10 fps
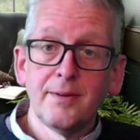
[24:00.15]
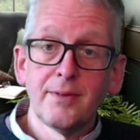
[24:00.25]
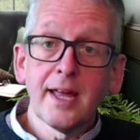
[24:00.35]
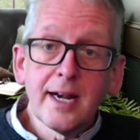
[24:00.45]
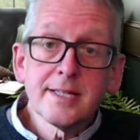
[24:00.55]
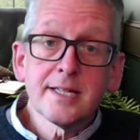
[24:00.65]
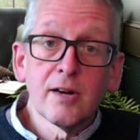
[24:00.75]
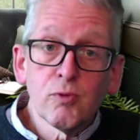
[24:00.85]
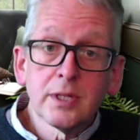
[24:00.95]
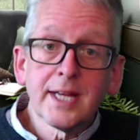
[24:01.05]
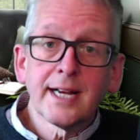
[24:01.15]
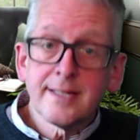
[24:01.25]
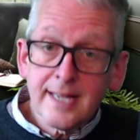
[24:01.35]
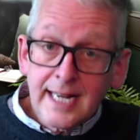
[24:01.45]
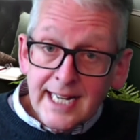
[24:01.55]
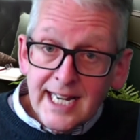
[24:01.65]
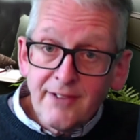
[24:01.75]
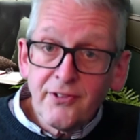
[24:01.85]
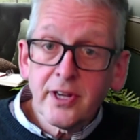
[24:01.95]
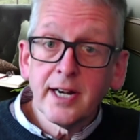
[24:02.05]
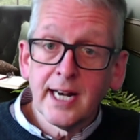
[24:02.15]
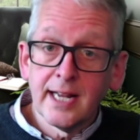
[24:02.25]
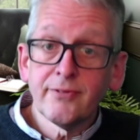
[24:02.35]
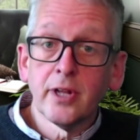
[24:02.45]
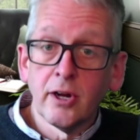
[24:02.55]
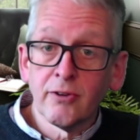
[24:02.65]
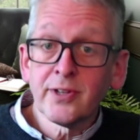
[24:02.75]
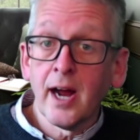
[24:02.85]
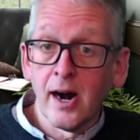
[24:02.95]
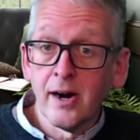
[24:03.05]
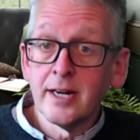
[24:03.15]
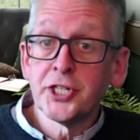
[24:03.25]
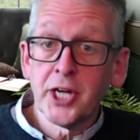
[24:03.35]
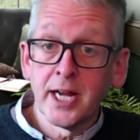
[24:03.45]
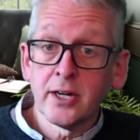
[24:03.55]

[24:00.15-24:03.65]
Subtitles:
That in itself will take a significant level of courage and